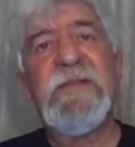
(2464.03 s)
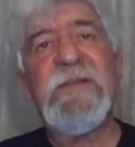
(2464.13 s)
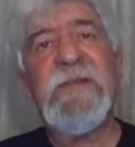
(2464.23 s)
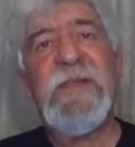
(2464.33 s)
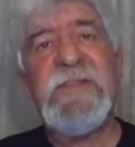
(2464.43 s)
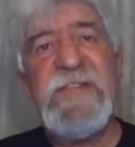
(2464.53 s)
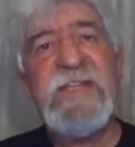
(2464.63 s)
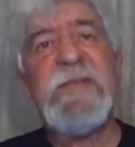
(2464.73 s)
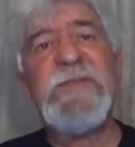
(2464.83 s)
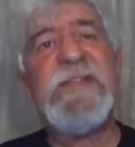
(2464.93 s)
And
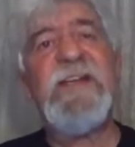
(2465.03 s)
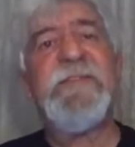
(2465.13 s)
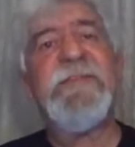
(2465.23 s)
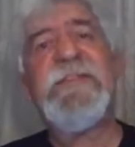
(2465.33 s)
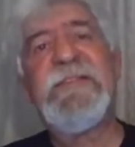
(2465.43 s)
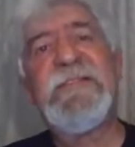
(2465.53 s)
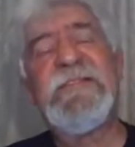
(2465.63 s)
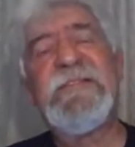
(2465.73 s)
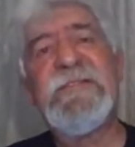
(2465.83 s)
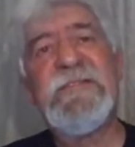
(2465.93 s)
Jacob's life
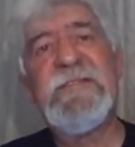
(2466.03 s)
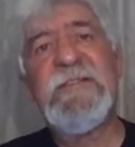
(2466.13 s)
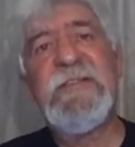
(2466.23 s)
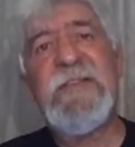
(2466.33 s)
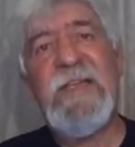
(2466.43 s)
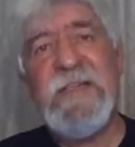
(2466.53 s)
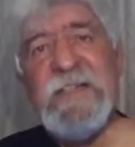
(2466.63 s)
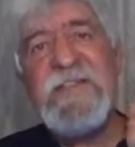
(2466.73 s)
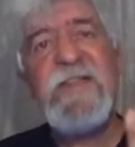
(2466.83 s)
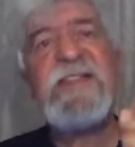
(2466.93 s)
and
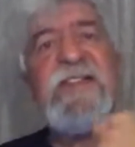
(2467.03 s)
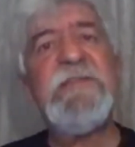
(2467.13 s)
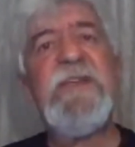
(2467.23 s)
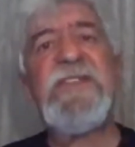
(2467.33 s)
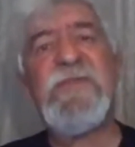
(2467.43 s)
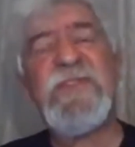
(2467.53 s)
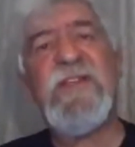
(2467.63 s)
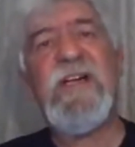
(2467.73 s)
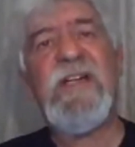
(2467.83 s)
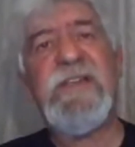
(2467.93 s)
his wrestling match with God
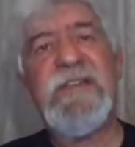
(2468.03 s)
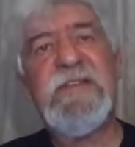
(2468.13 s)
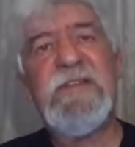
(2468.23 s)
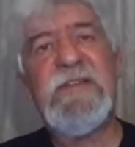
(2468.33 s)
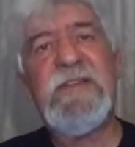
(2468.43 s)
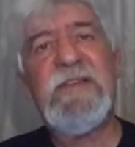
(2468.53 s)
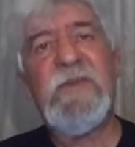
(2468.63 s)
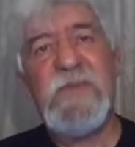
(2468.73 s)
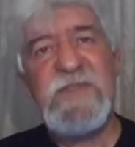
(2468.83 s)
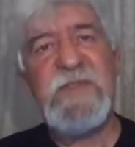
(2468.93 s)

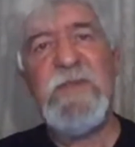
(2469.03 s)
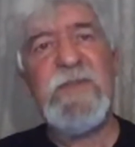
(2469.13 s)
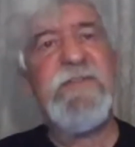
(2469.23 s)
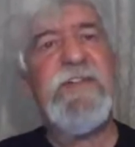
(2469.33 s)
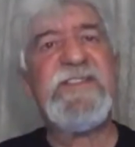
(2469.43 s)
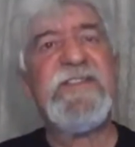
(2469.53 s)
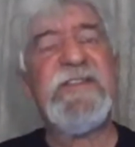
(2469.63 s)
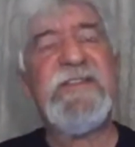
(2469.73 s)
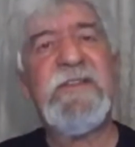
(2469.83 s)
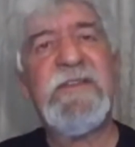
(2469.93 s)
was the motivation
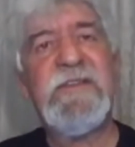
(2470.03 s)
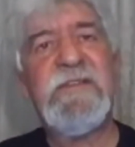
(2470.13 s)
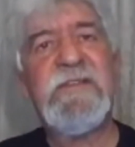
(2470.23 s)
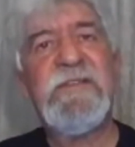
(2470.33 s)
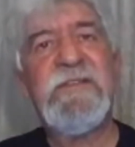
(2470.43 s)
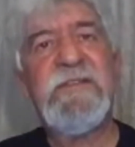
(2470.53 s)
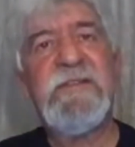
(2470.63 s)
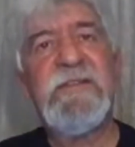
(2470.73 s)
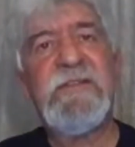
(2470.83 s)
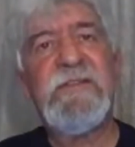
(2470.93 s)

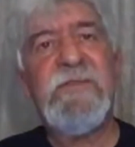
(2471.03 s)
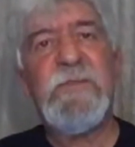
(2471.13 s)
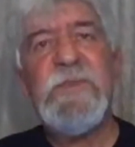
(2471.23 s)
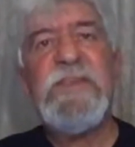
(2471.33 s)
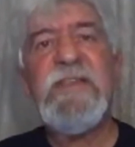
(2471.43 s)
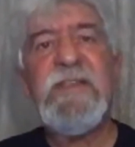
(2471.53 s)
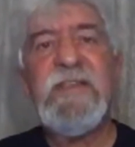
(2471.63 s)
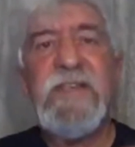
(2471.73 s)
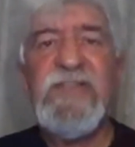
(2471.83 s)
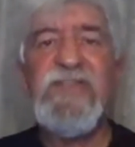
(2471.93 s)
for me
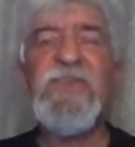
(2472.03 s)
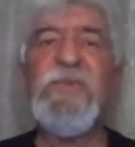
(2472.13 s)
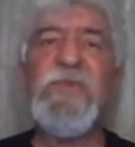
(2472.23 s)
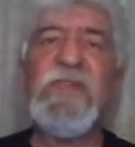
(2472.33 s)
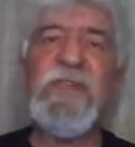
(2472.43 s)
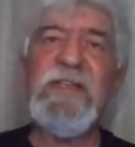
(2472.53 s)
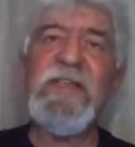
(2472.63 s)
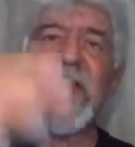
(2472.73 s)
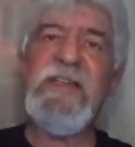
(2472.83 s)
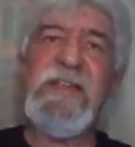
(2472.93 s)
and you
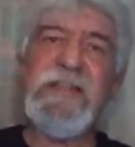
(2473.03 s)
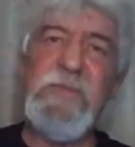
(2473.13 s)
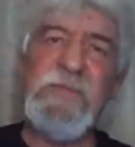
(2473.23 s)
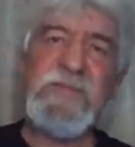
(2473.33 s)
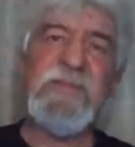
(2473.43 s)
and the next person